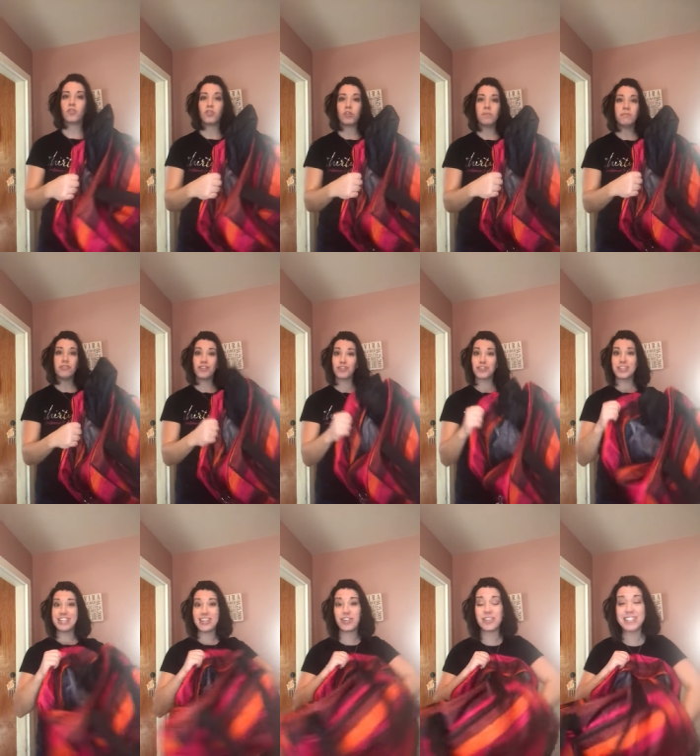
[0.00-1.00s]
you can put your
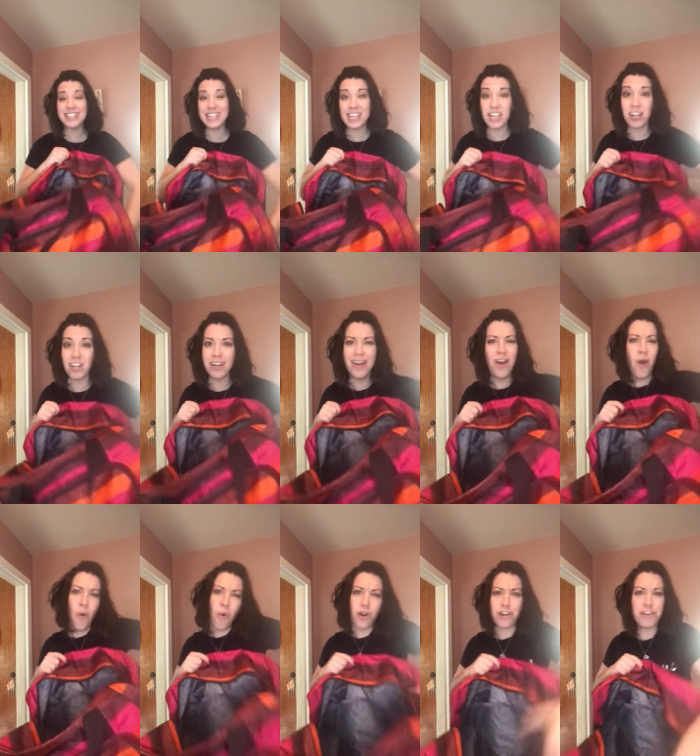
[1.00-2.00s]
sneakers in here
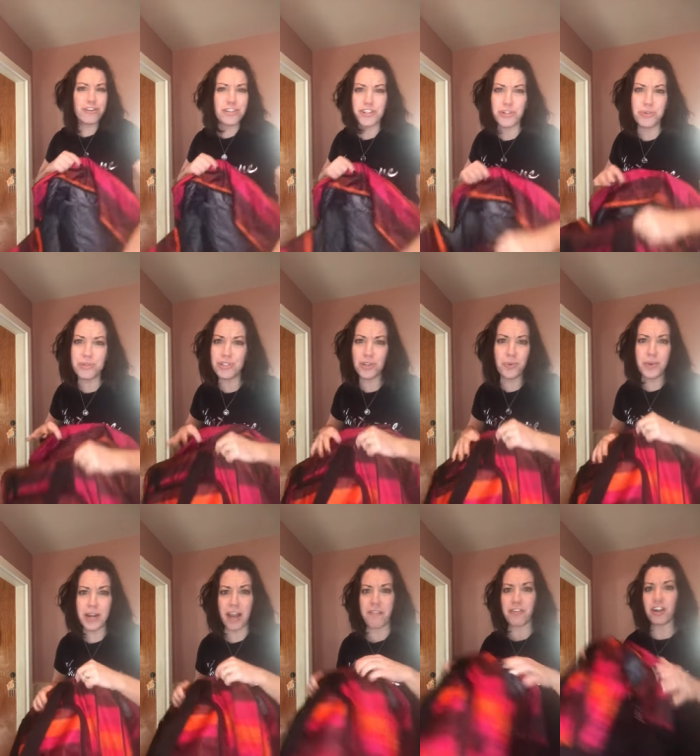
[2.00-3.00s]
or your shoes or
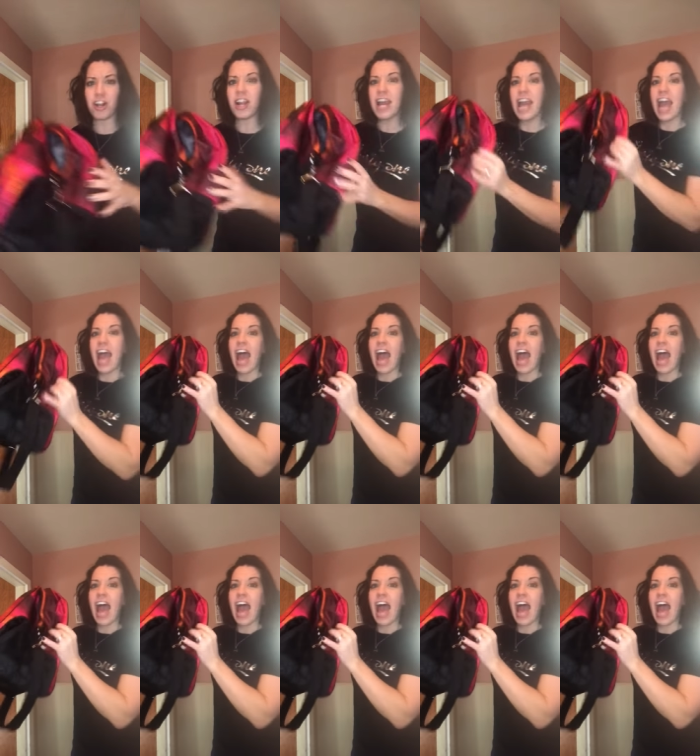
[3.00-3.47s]
whatever,